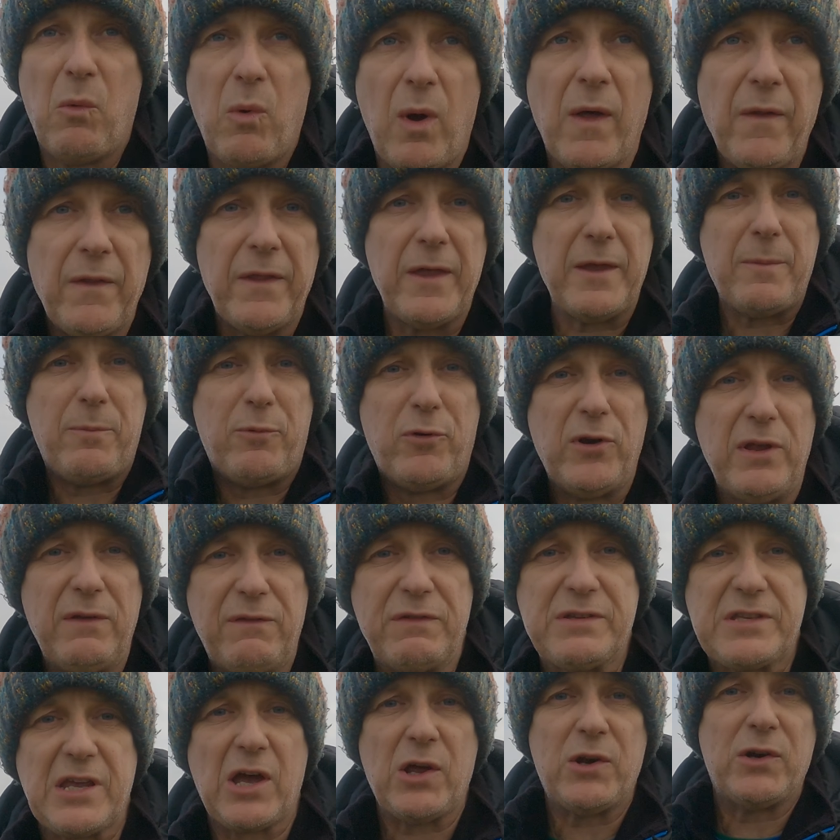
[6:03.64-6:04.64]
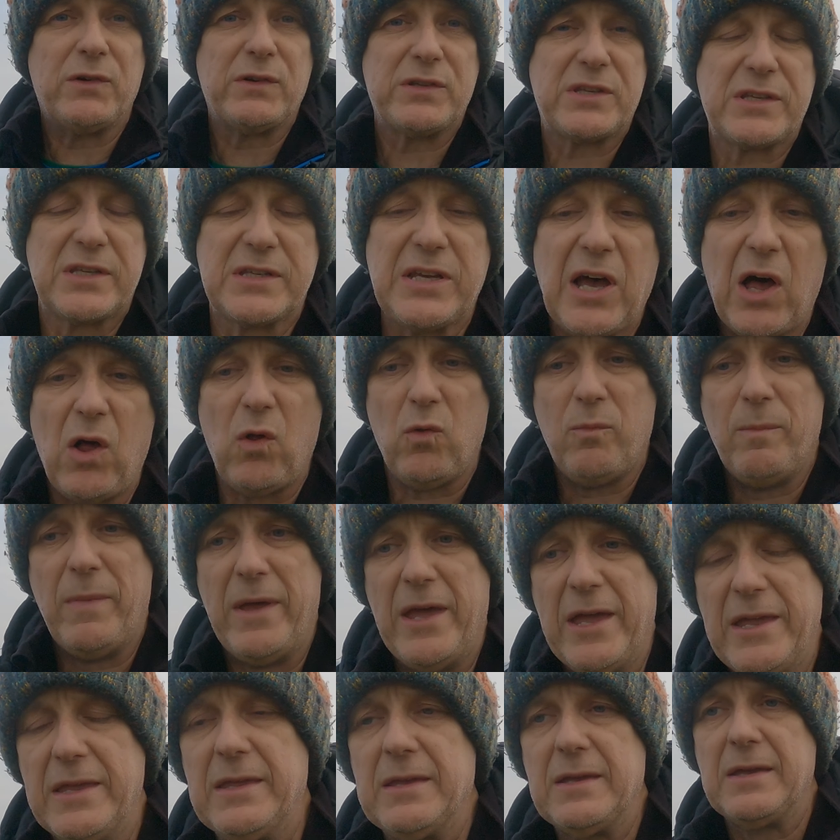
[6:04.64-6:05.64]
what the previous owner has told
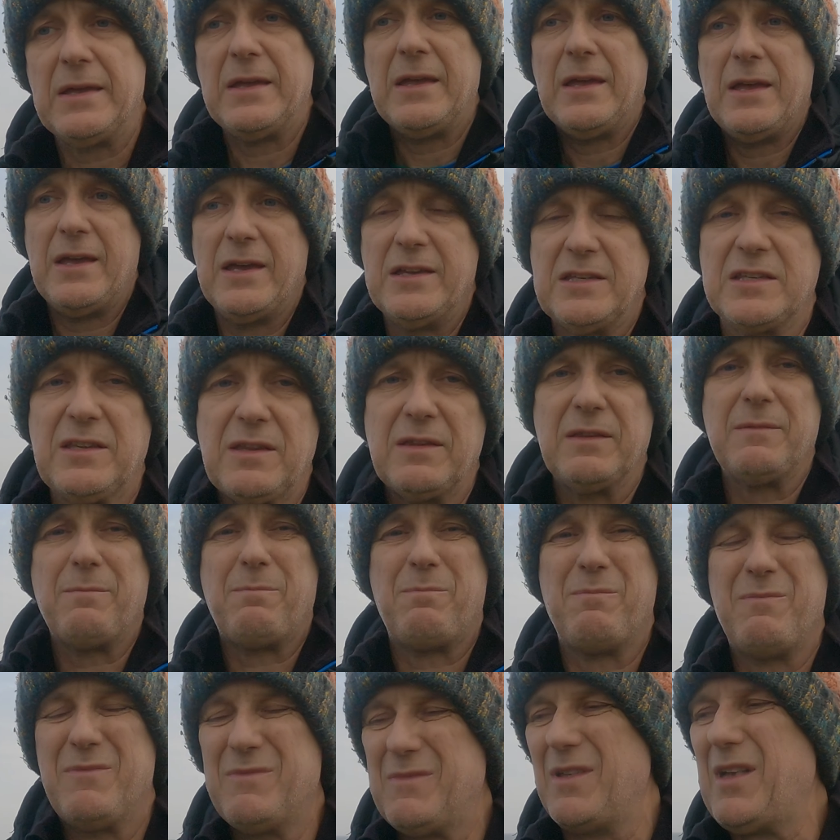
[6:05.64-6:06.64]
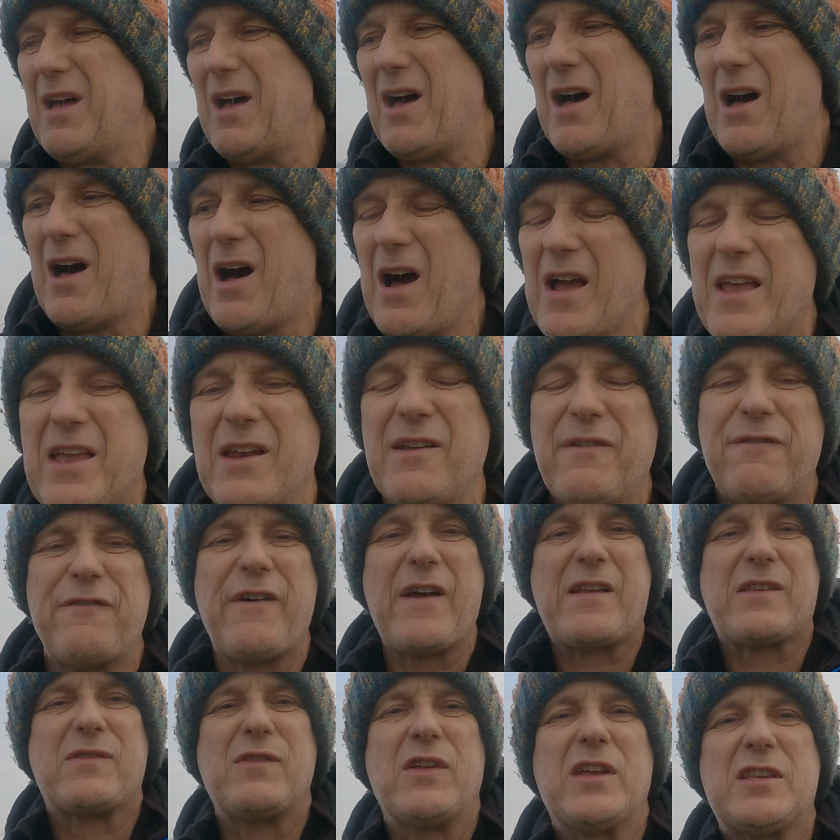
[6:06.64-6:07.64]
me is that I can
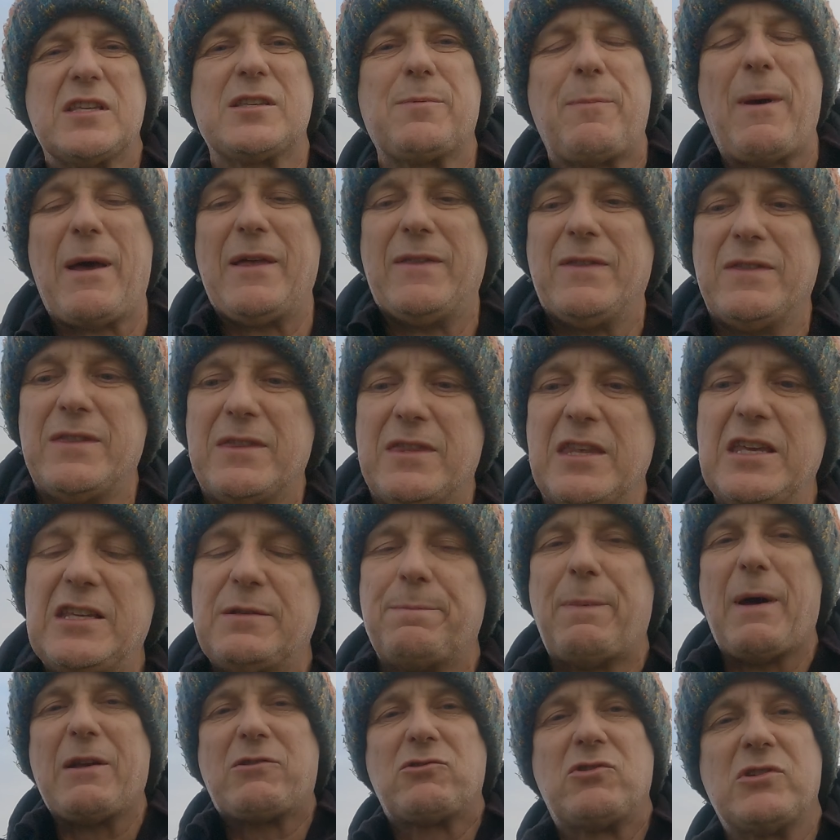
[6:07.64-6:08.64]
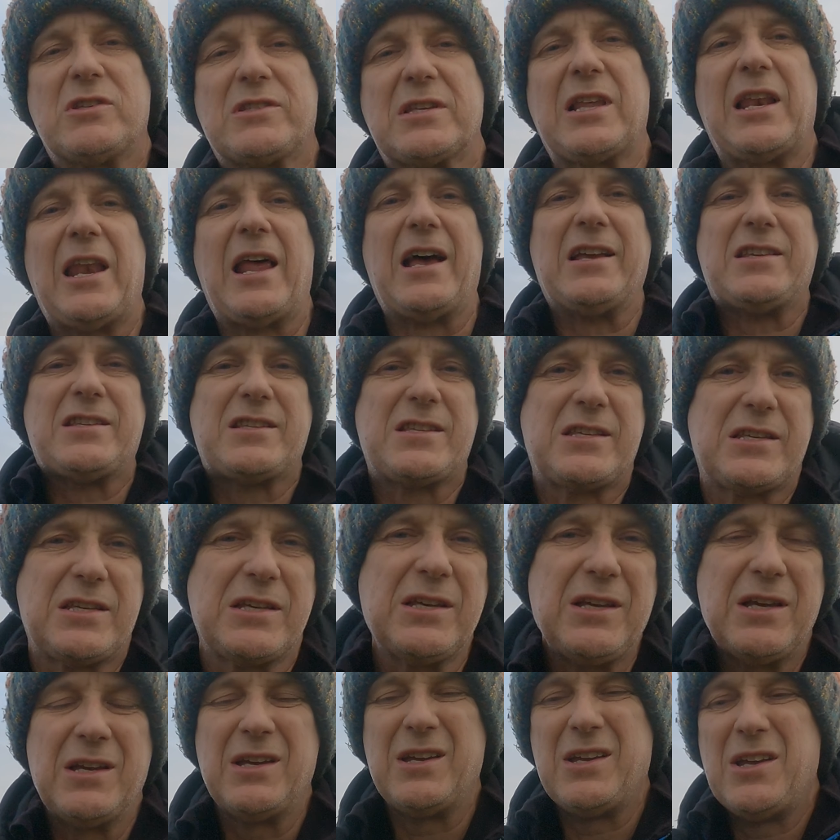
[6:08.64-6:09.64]
effectively expect these batteries to
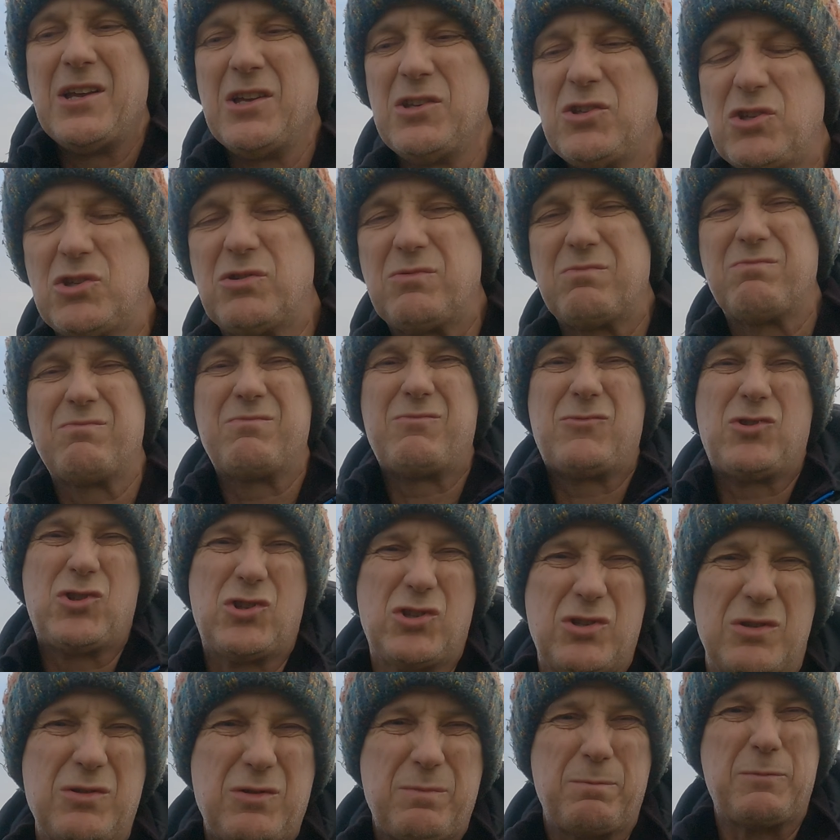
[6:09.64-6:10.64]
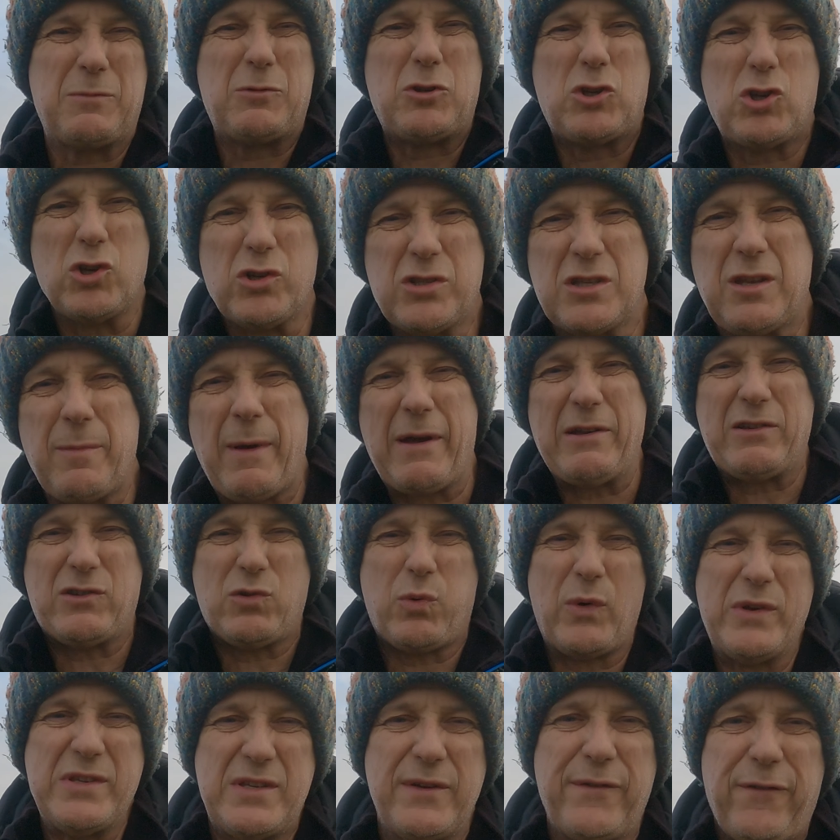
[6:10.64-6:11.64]
last just about
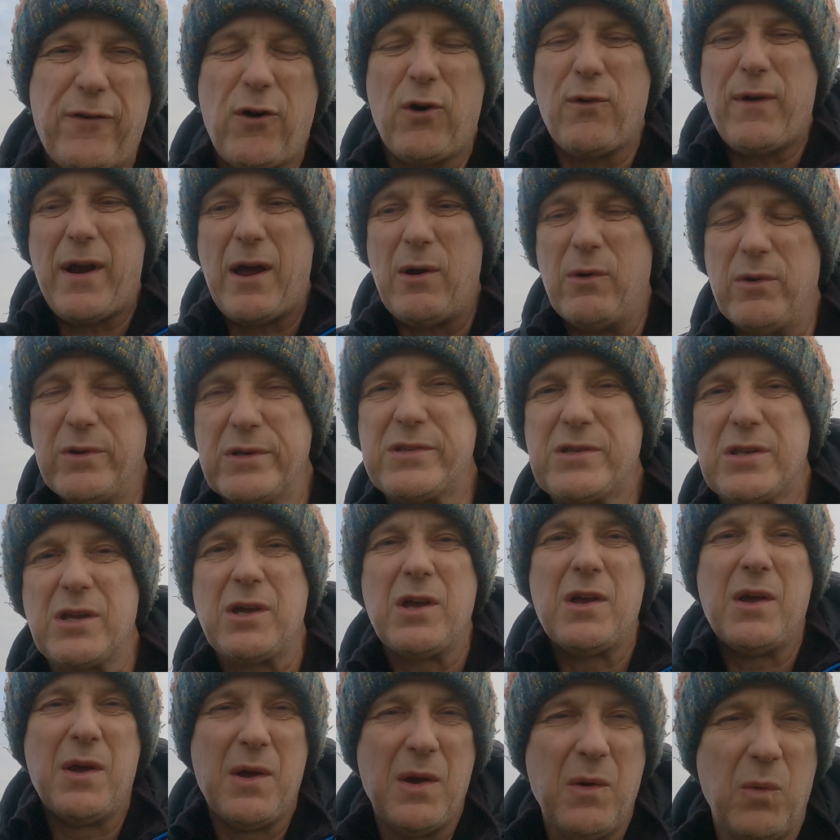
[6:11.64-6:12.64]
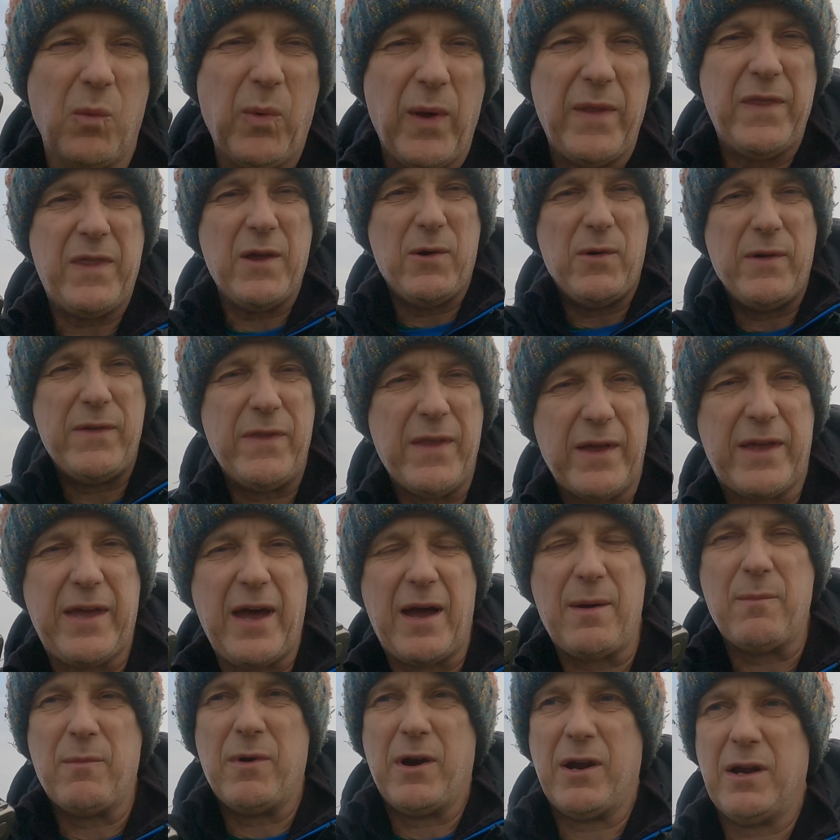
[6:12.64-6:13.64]
24 hours when they're in the
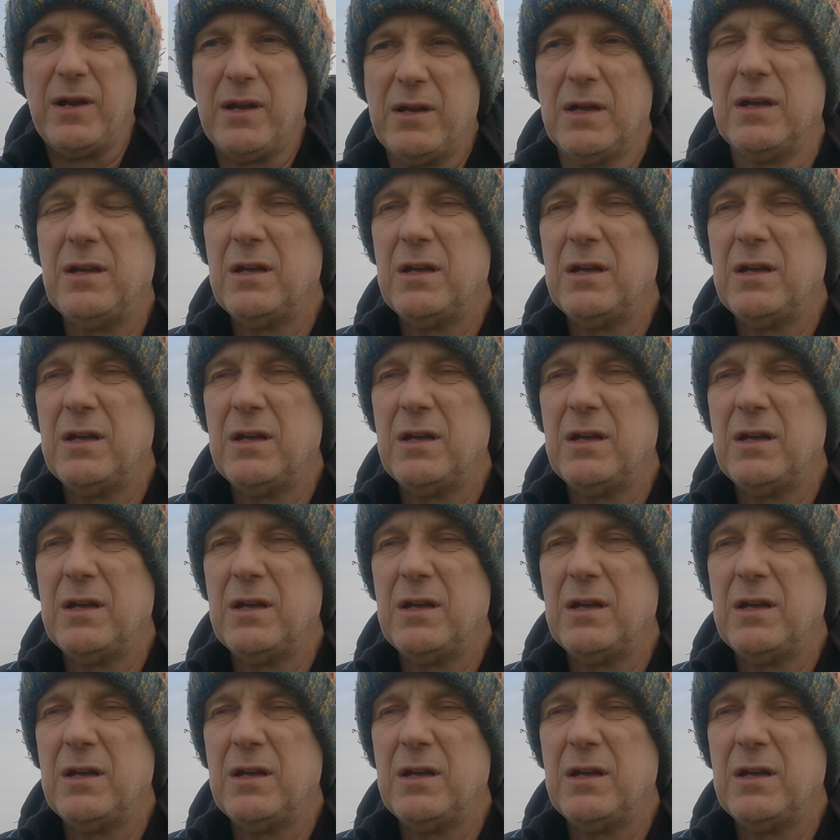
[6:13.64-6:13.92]
camera.